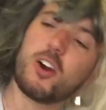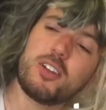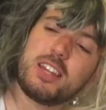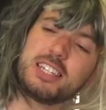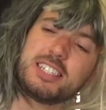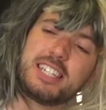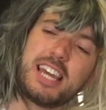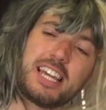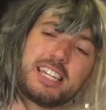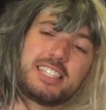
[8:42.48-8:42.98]
for
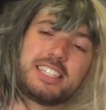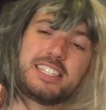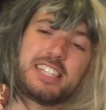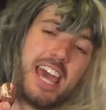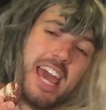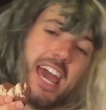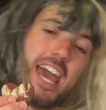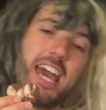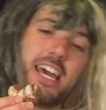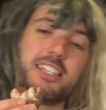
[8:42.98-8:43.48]
the taste
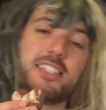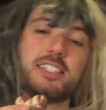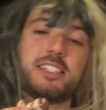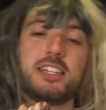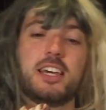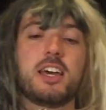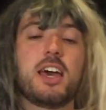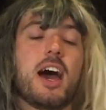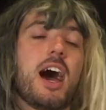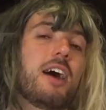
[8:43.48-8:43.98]

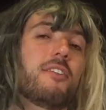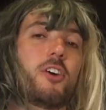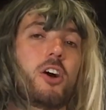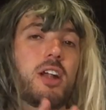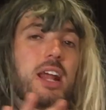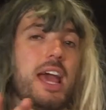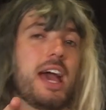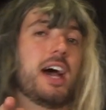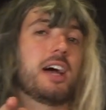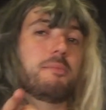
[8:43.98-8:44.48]
test. I've
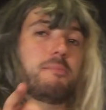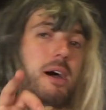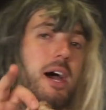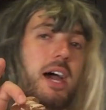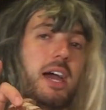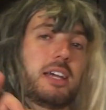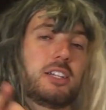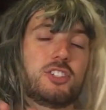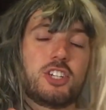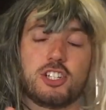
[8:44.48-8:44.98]
already had
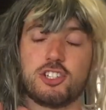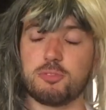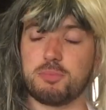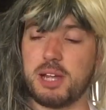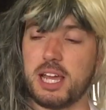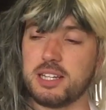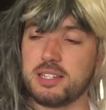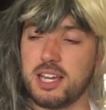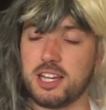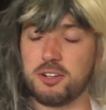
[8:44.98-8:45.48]
my
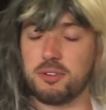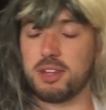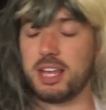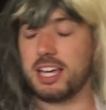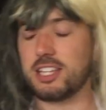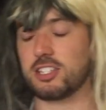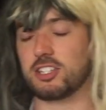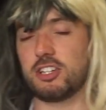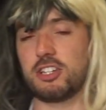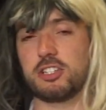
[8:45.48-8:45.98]
gingerbread, I know
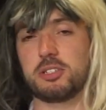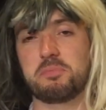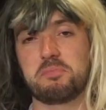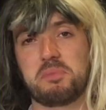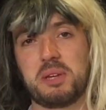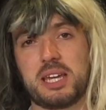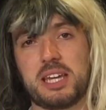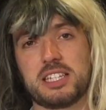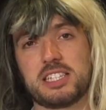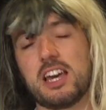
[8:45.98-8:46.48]
that's good
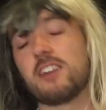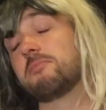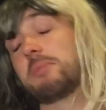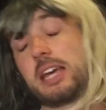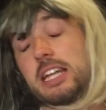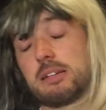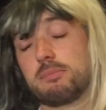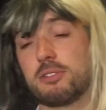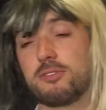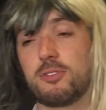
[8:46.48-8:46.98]
because I've
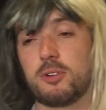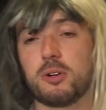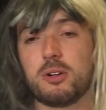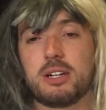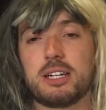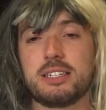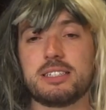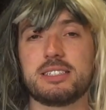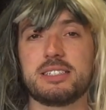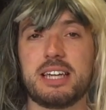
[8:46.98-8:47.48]
made it
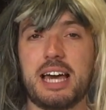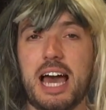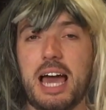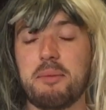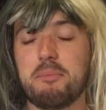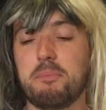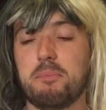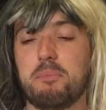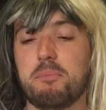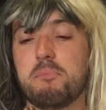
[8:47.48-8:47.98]
before and
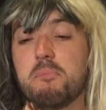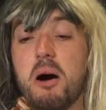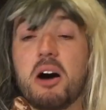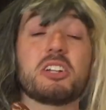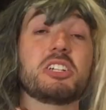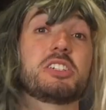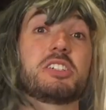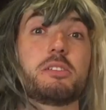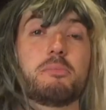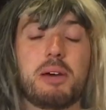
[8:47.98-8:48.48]
I'm
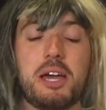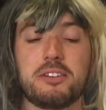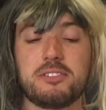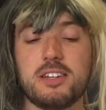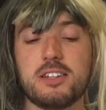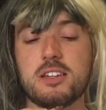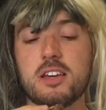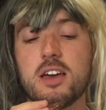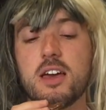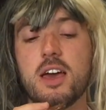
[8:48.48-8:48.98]
modest
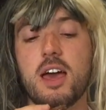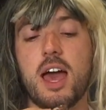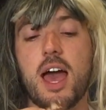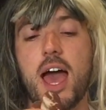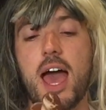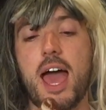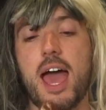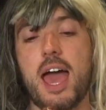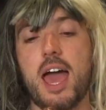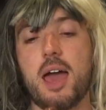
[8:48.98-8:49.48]
about it.
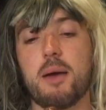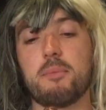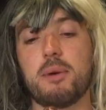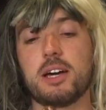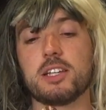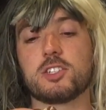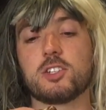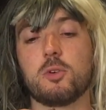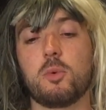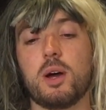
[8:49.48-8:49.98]

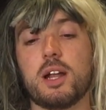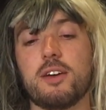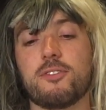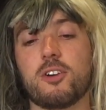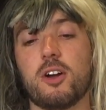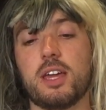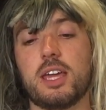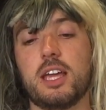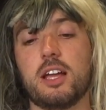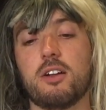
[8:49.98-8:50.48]
So what
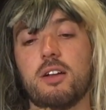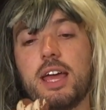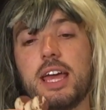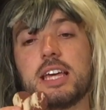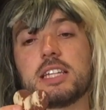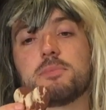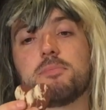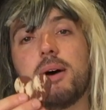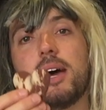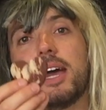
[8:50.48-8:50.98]
I've got here
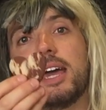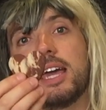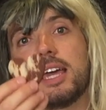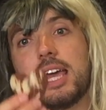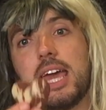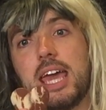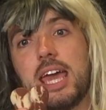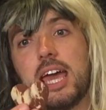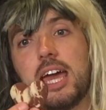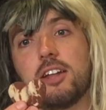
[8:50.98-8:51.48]
is my
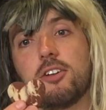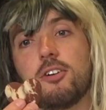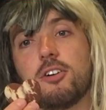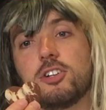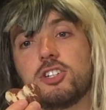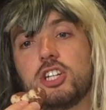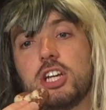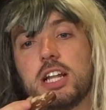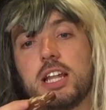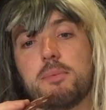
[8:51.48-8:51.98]
cayenne
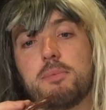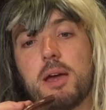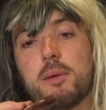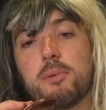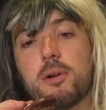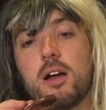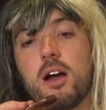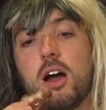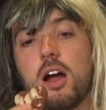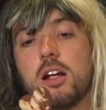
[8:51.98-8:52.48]
or chili
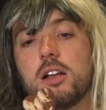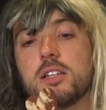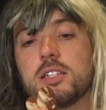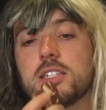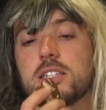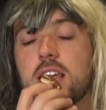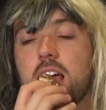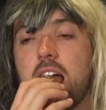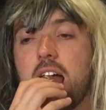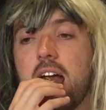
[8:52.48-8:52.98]
pepper
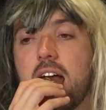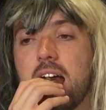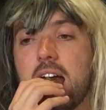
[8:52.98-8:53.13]
hearts.